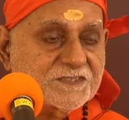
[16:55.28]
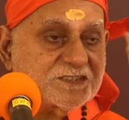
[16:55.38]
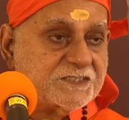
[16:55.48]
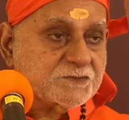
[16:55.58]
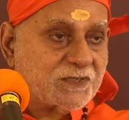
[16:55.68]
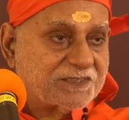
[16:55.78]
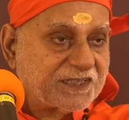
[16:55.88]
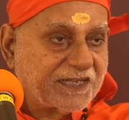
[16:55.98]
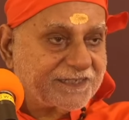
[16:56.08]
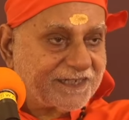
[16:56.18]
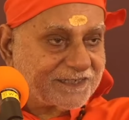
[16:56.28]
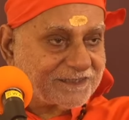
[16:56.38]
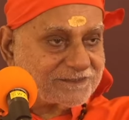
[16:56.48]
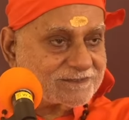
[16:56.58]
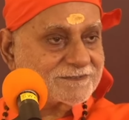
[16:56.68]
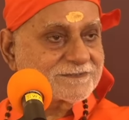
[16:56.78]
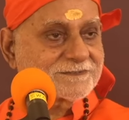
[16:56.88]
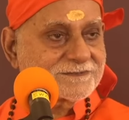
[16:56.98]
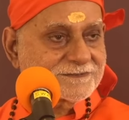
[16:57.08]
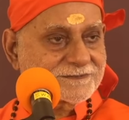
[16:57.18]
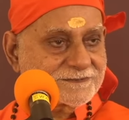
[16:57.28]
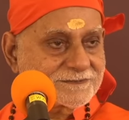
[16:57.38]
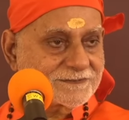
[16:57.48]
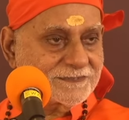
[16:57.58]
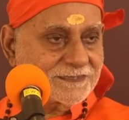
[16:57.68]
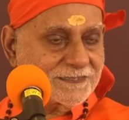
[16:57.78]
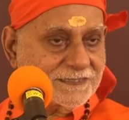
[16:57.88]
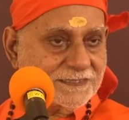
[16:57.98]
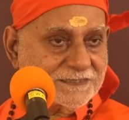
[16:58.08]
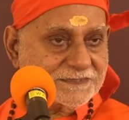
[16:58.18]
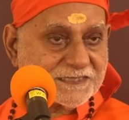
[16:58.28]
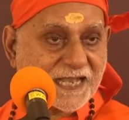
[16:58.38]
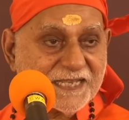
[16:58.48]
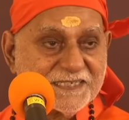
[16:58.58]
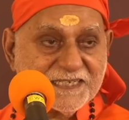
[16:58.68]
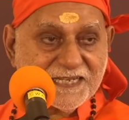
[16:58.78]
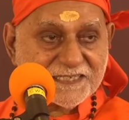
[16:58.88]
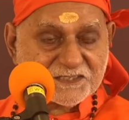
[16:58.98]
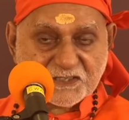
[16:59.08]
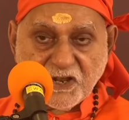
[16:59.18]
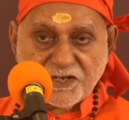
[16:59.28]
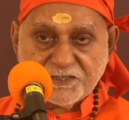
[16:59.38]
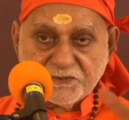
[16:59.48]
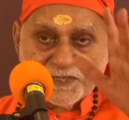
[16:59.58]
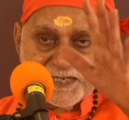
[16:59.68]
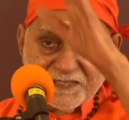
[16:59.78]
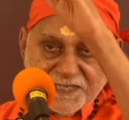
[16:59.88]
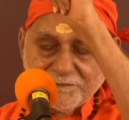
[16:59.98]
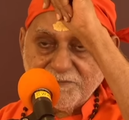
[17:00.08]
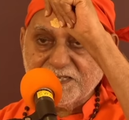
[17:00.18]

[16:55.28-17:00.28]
This is what Saankhya does. Saankhya does not do anything,